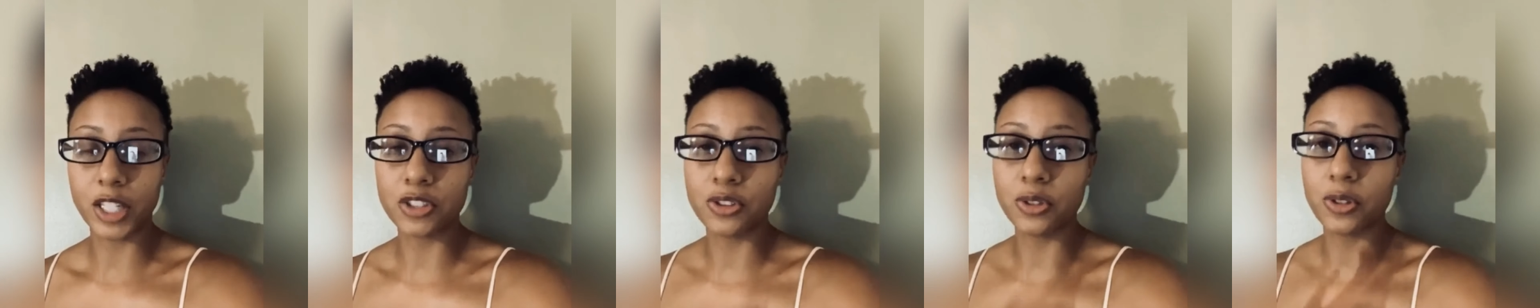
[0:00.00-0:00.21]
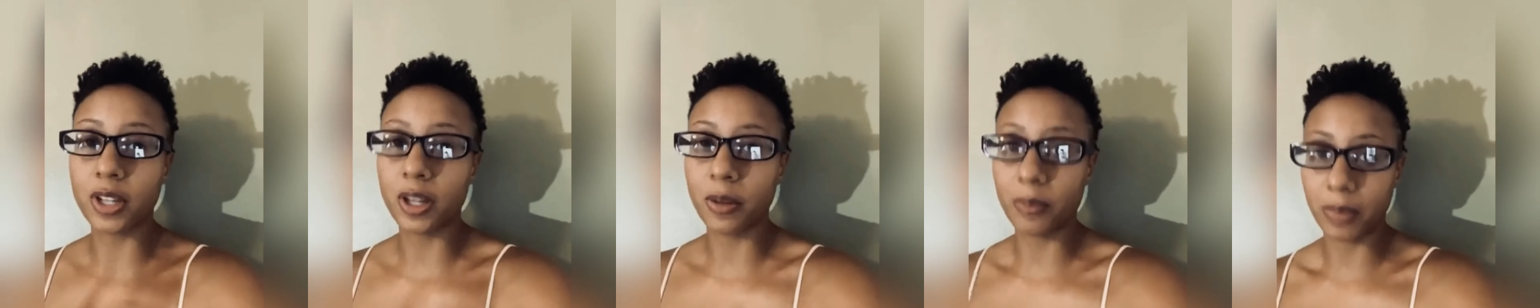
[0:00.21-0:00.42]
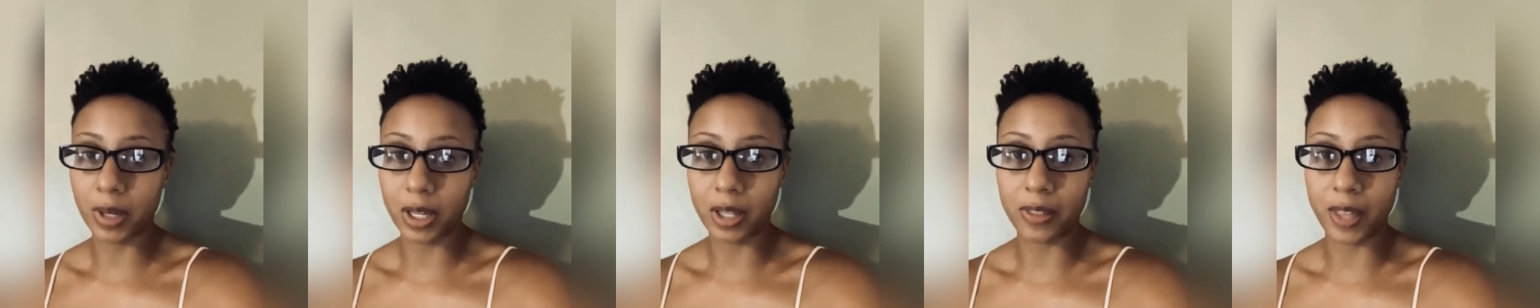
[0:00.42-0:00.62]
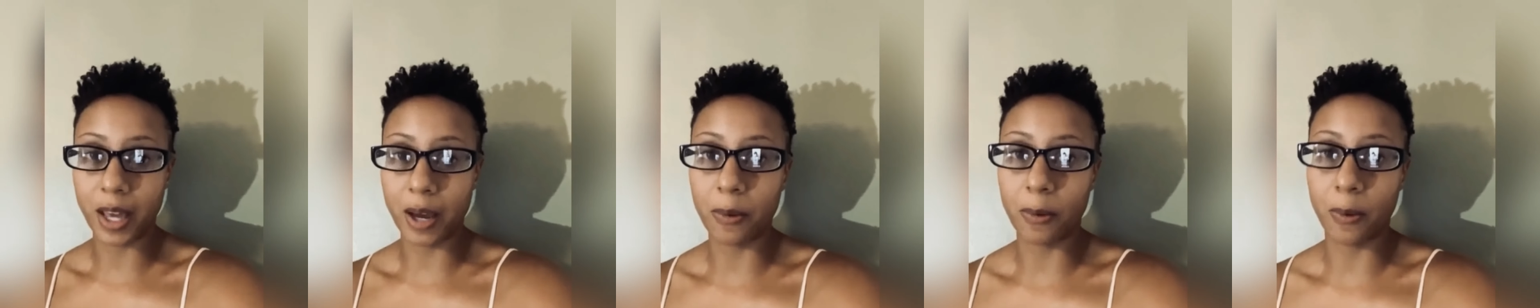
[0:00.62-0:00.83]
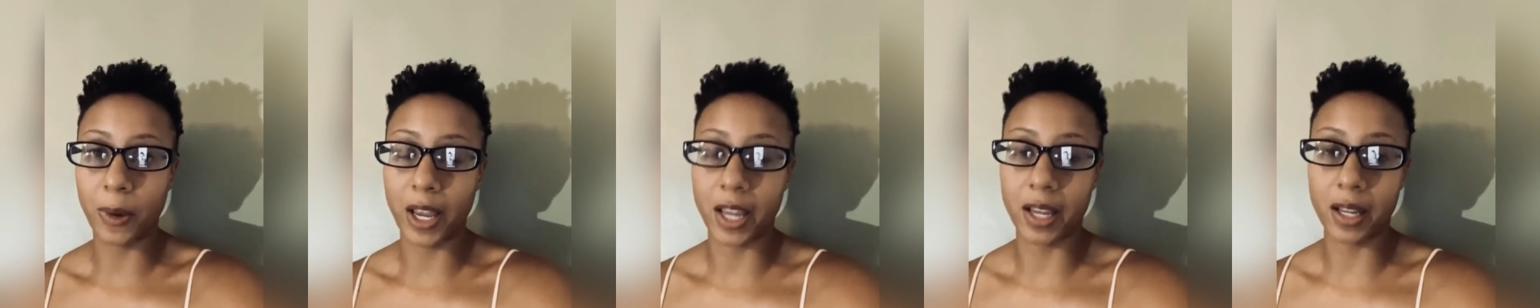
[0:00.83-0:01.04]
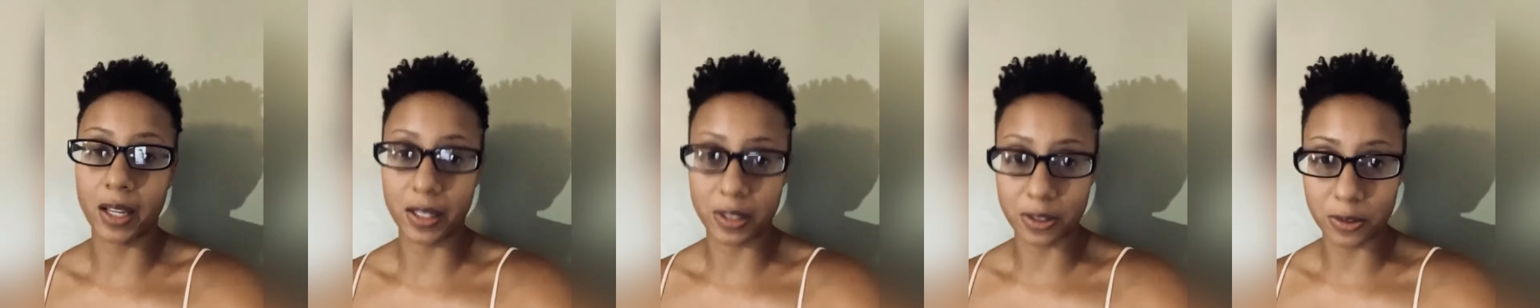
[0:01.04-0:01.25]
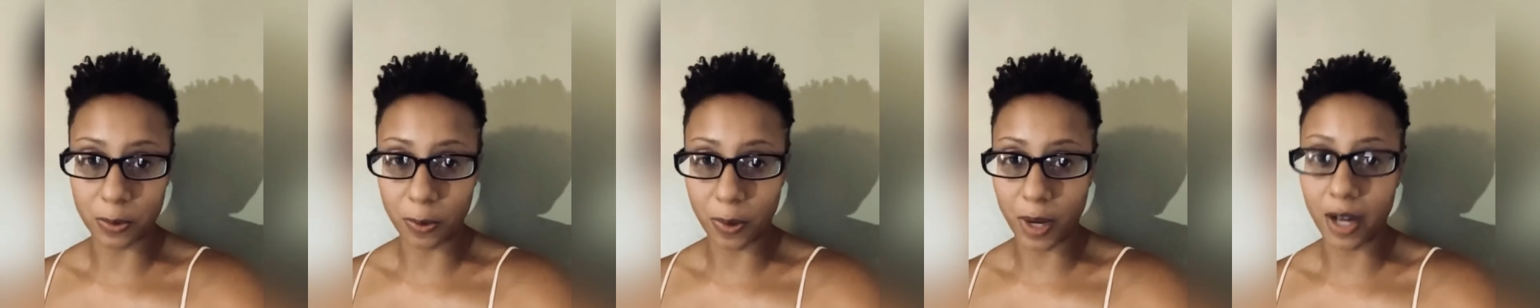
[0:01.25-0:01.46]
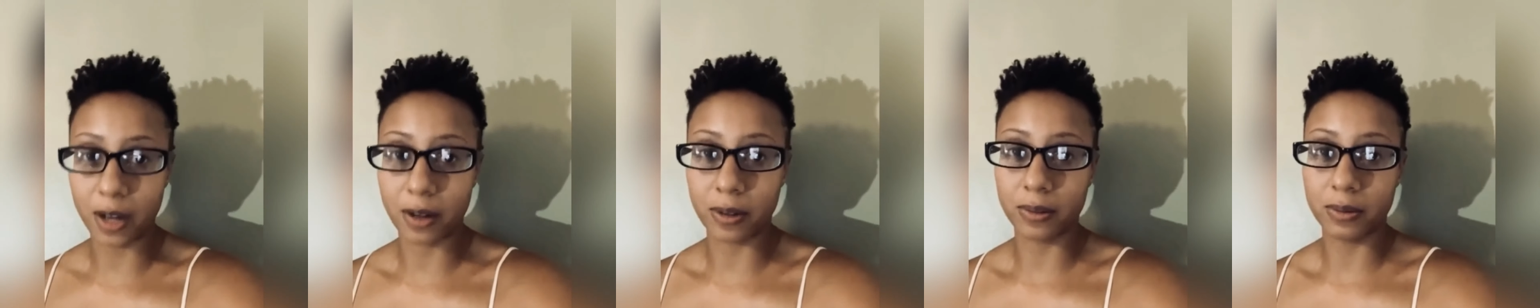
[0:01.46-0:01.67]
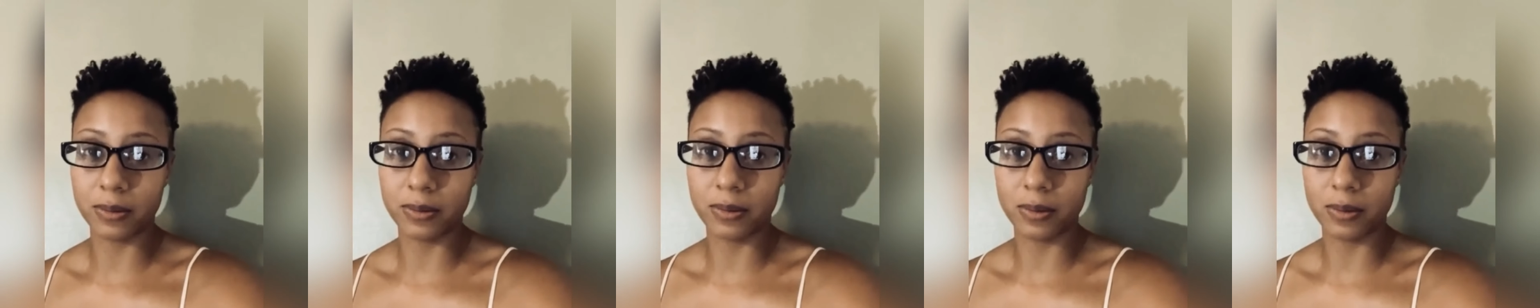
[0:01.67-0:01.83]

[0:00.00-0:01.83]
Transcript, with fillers: you can be that way as well.